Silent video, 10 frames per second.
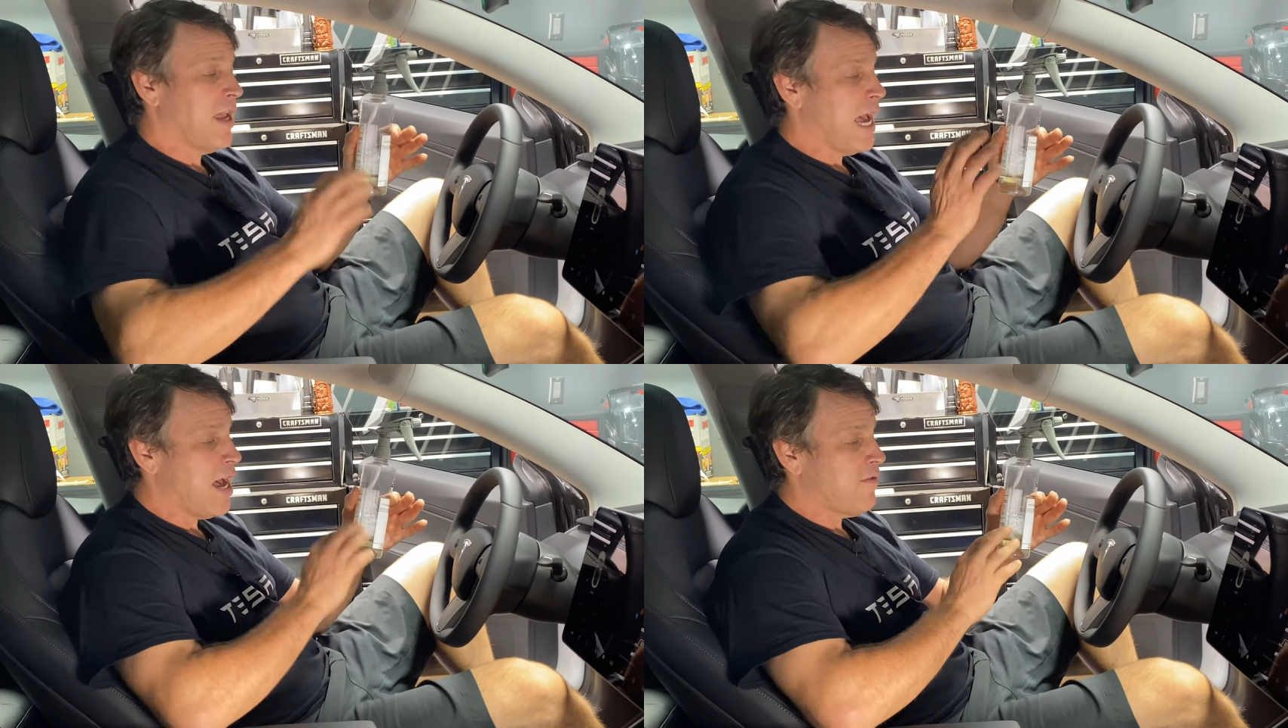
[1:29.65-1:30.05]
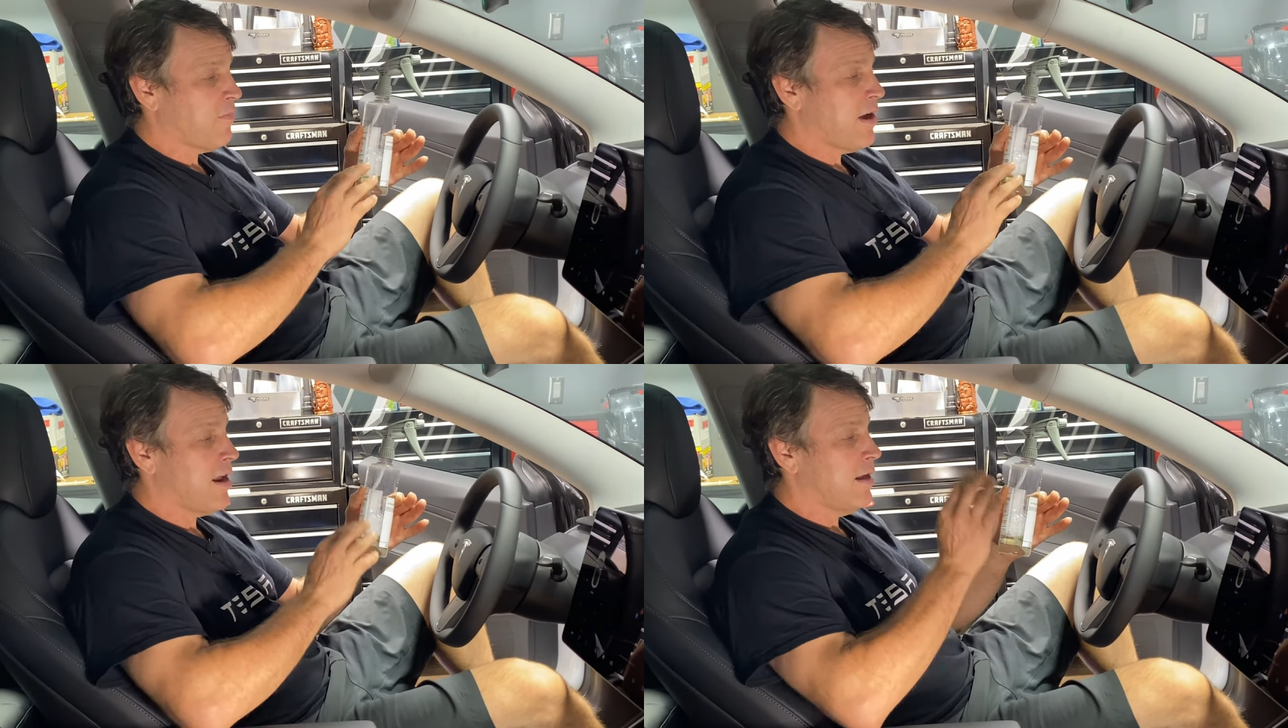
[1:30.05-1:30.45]
half
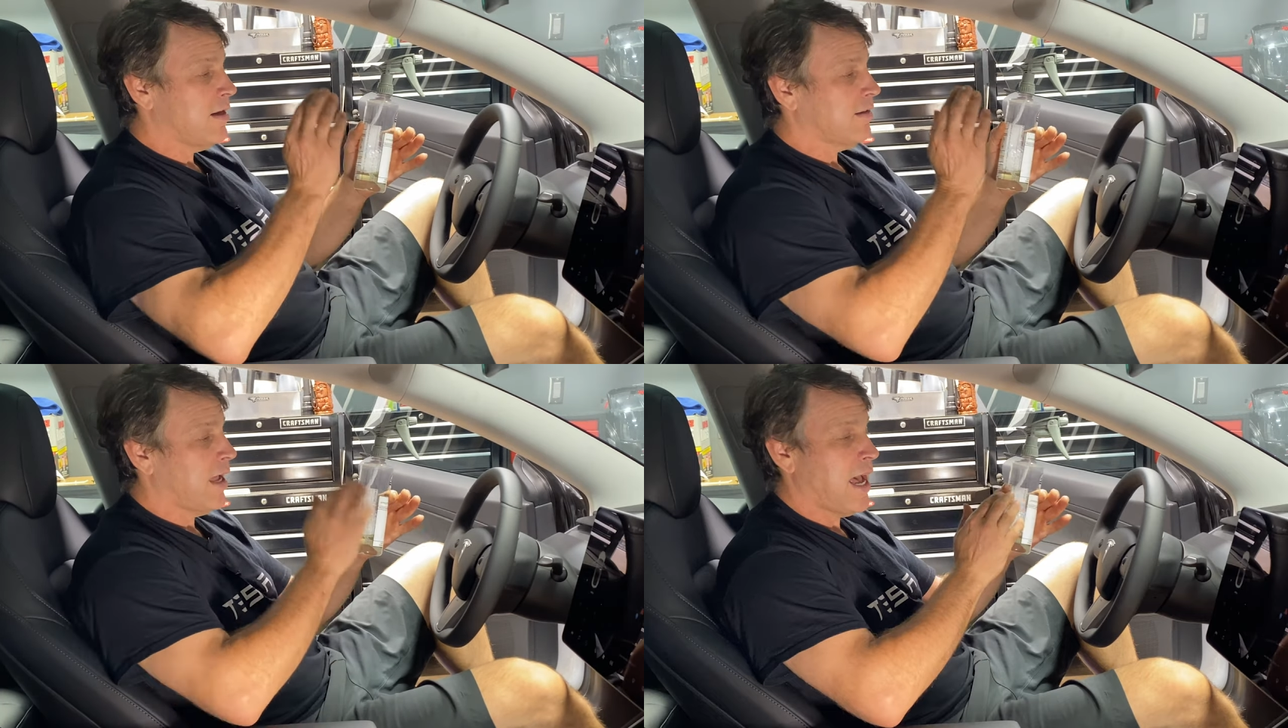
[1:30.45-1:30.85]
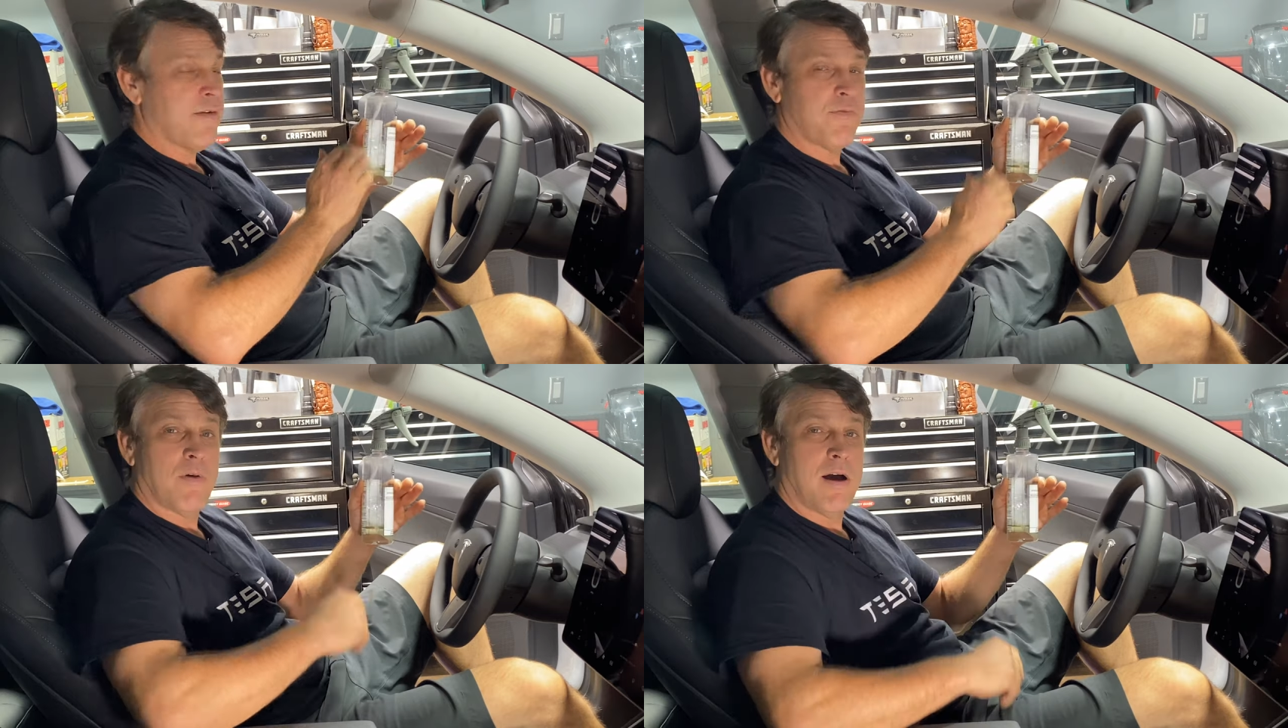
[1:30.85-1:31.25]
product,
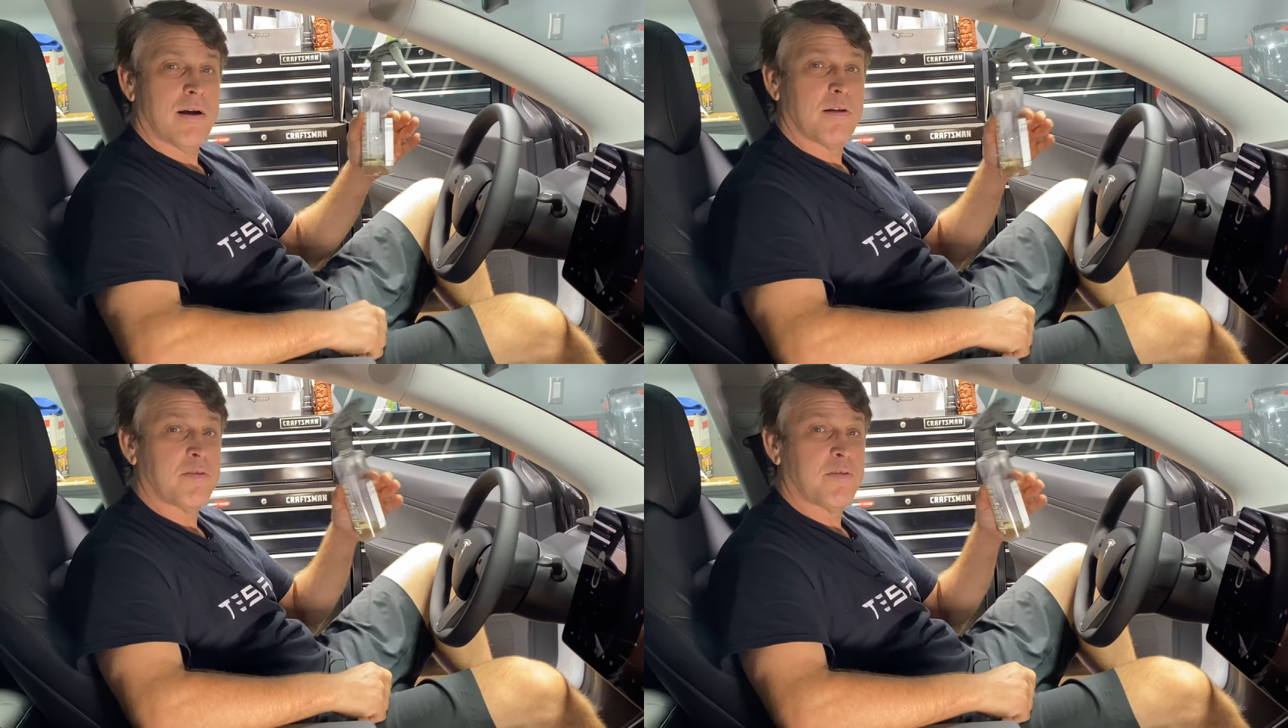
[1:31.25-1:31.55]
half water,